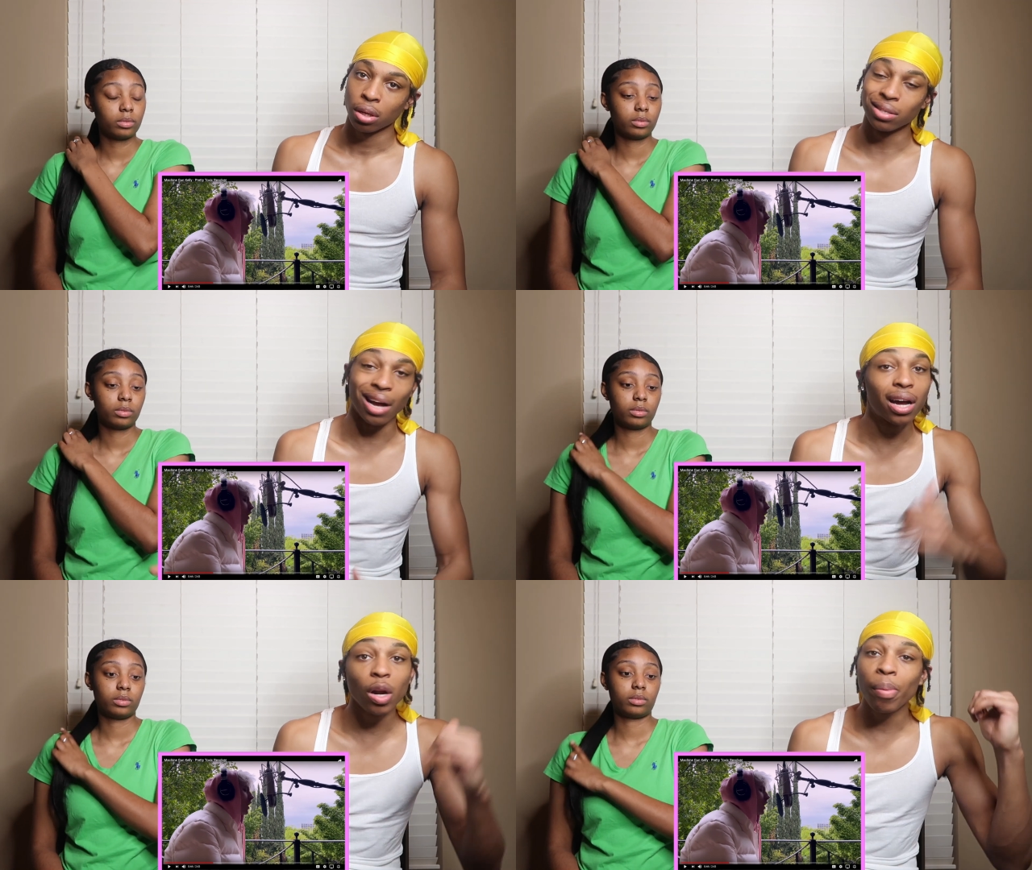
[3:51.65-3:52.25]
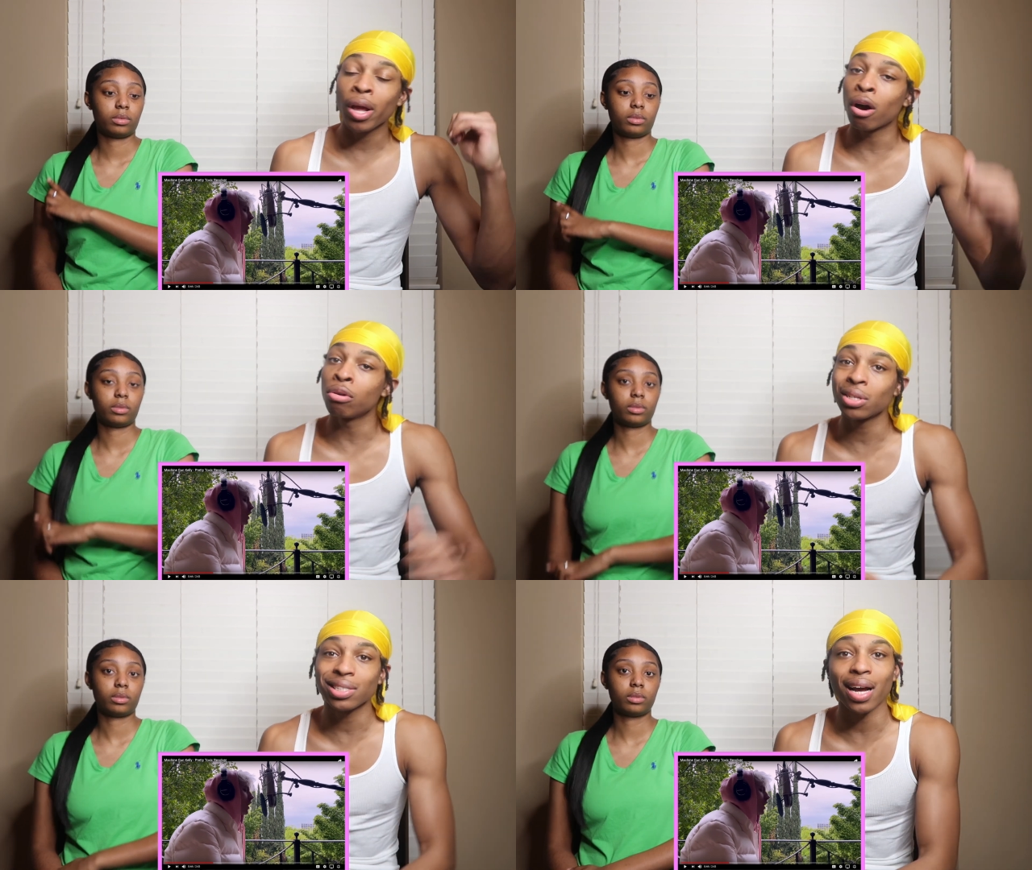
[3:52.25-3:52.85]
Speaker 1: Cause I could have been
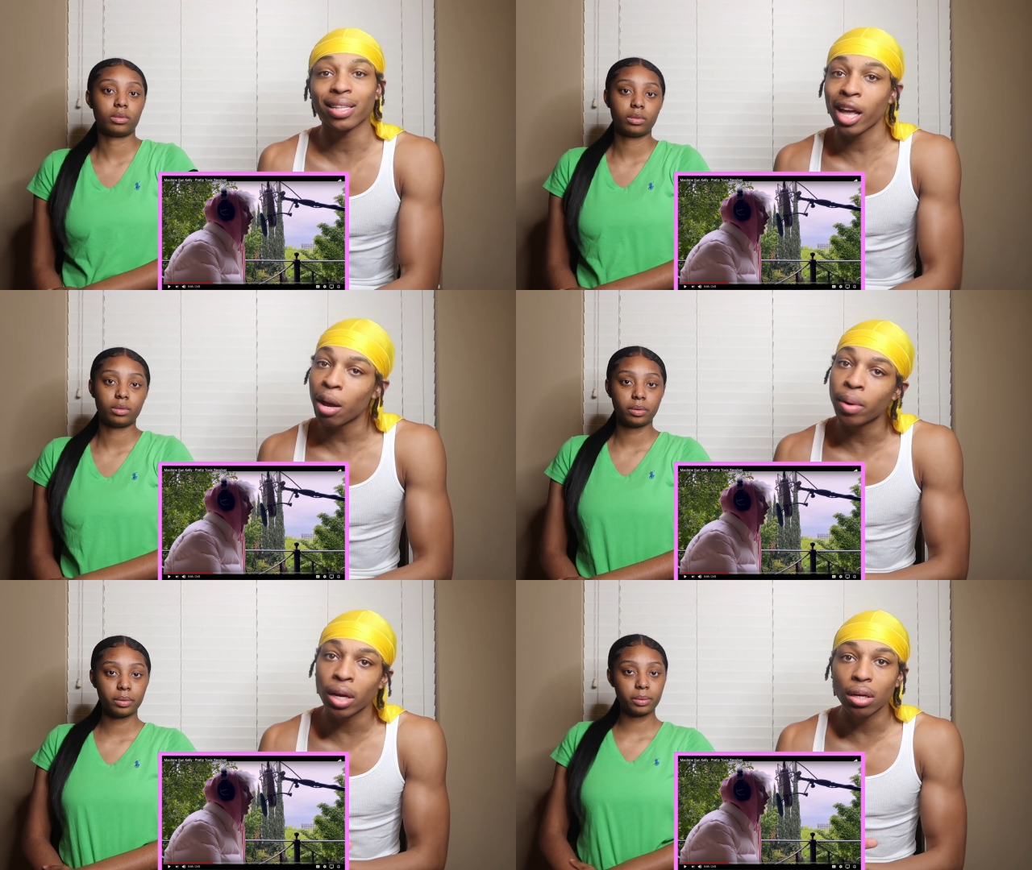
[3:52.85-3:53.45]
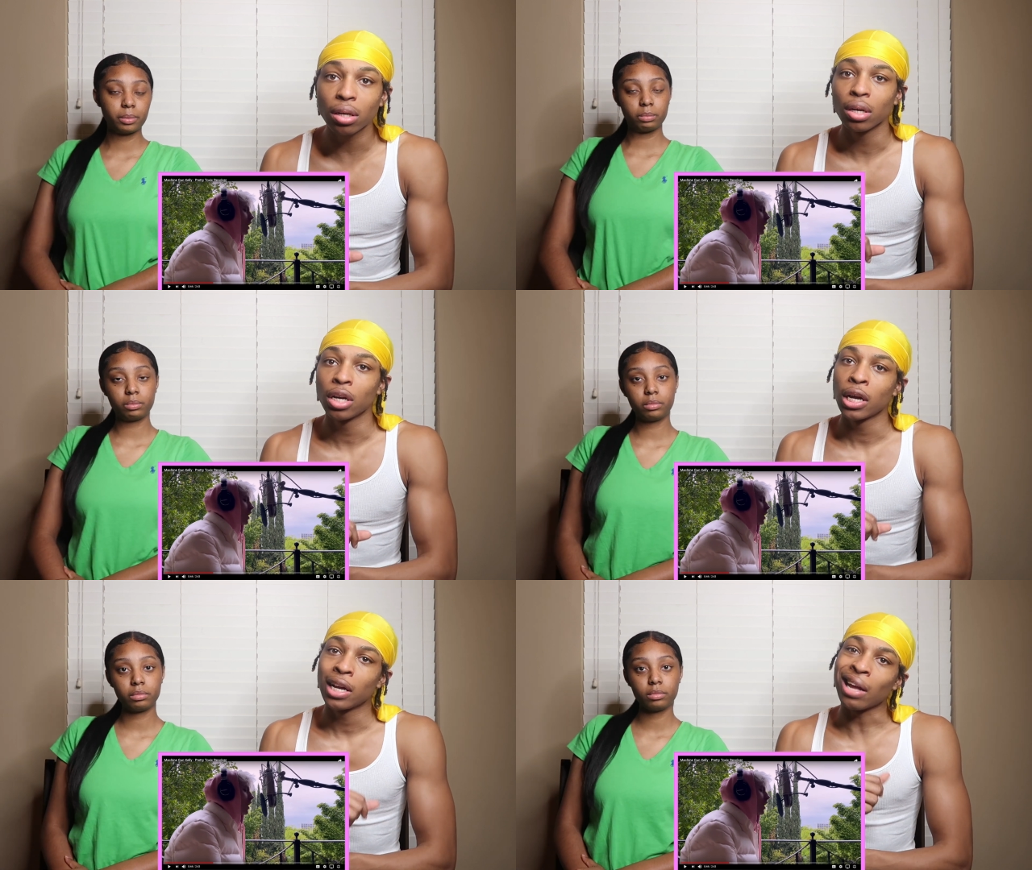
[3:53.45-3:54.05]
gone just like them, nigga.
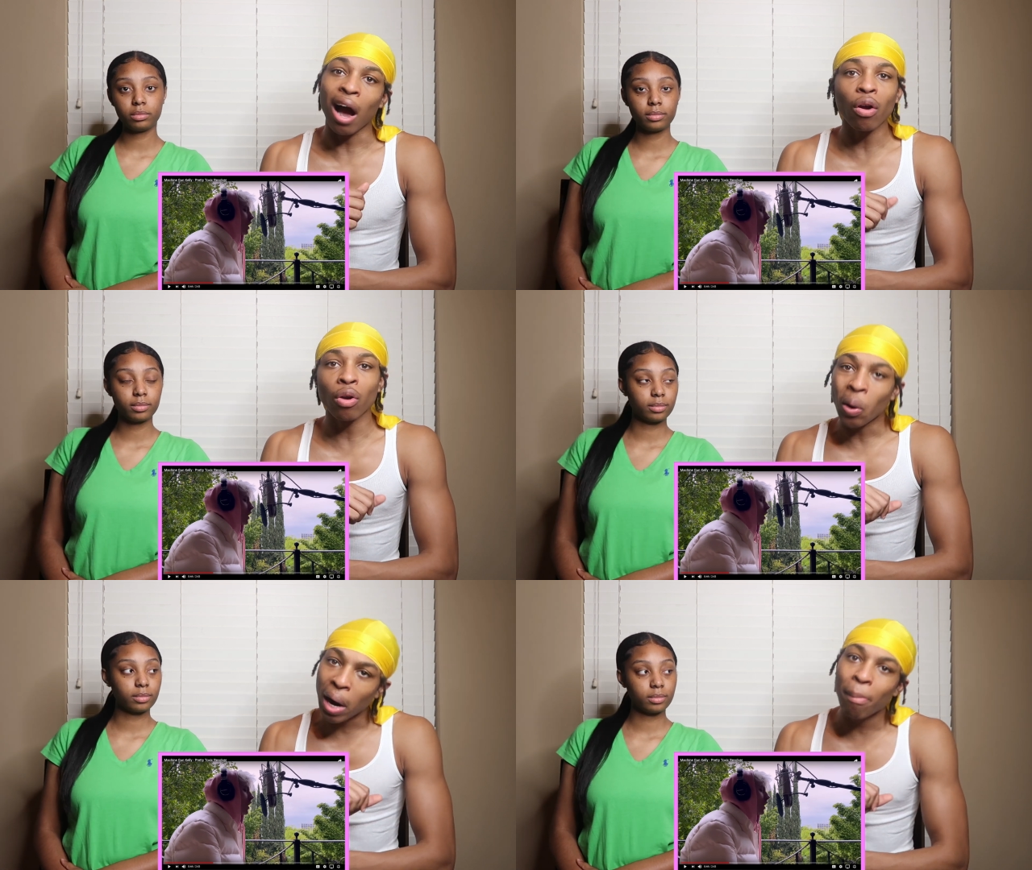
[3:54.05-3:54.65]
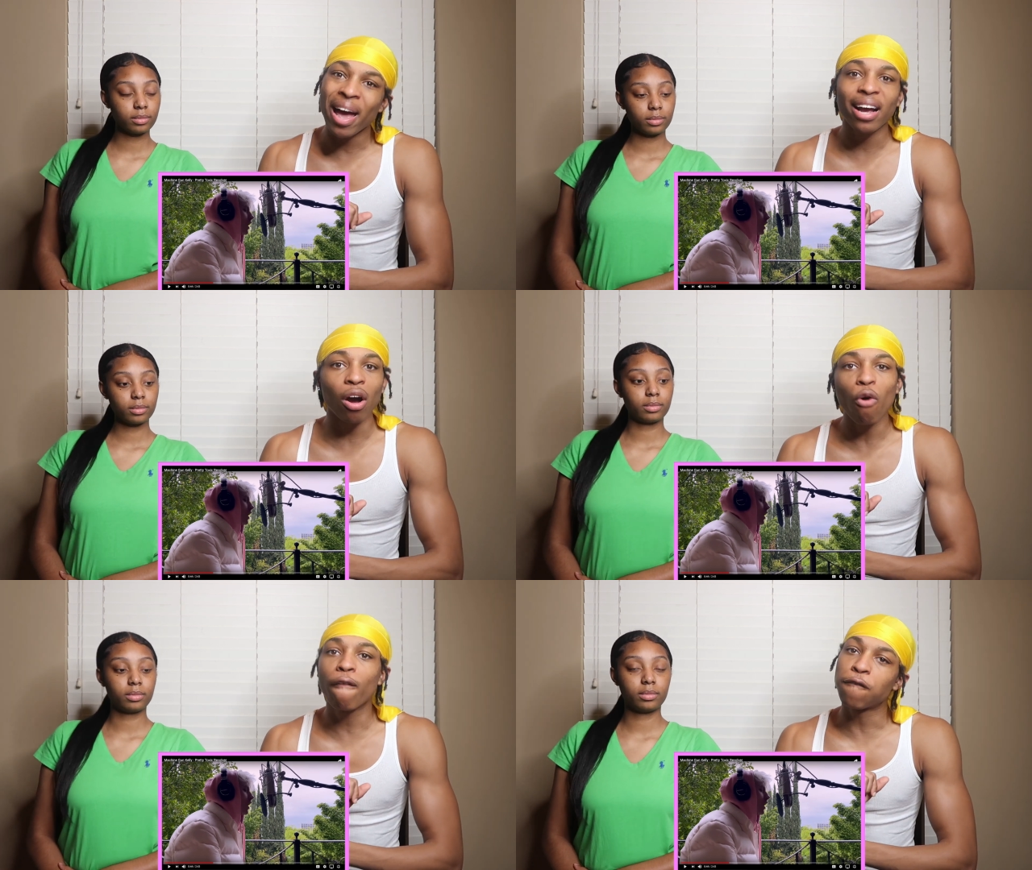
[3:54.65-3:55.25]
Y'all don't know that bad
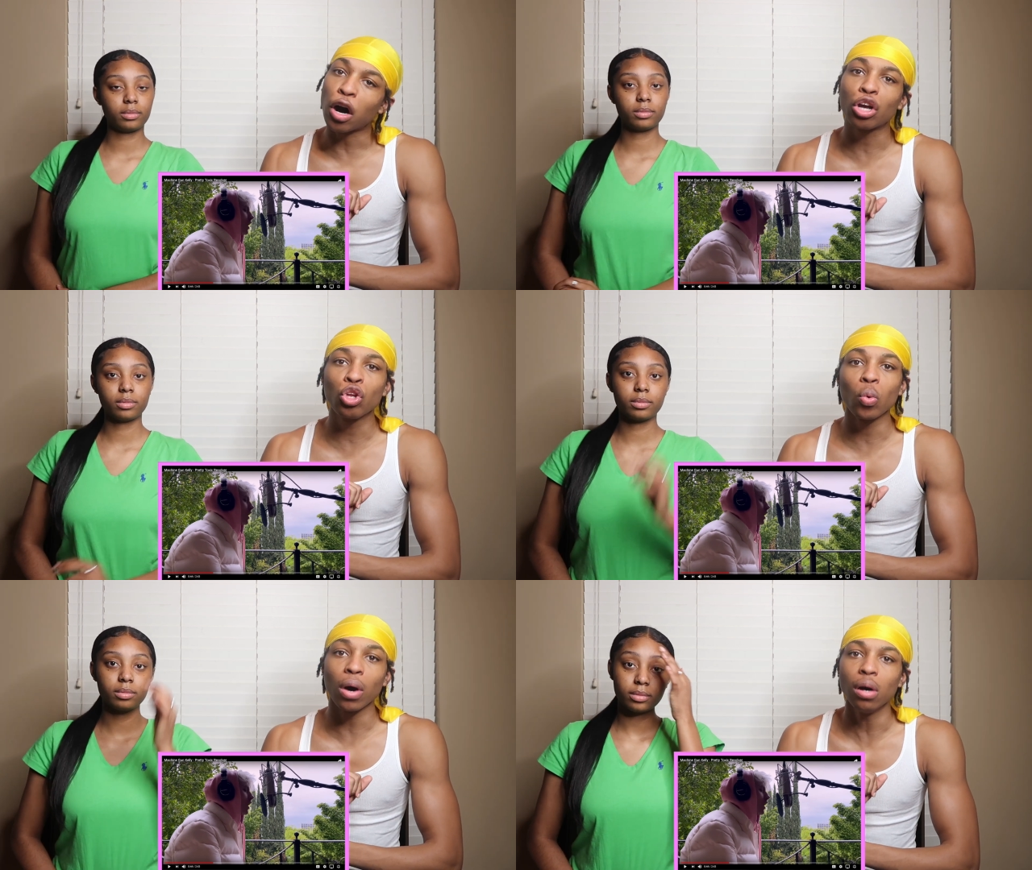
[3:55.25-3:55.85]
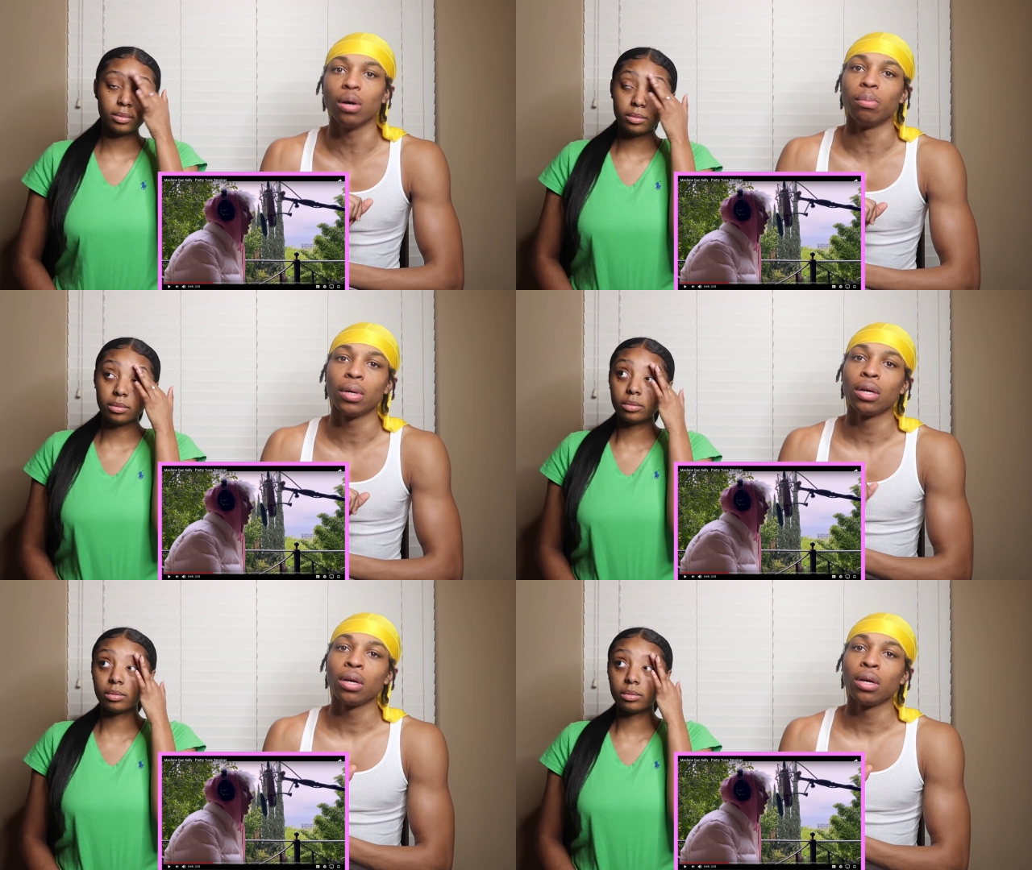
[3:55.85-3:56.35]
coke fuck you up.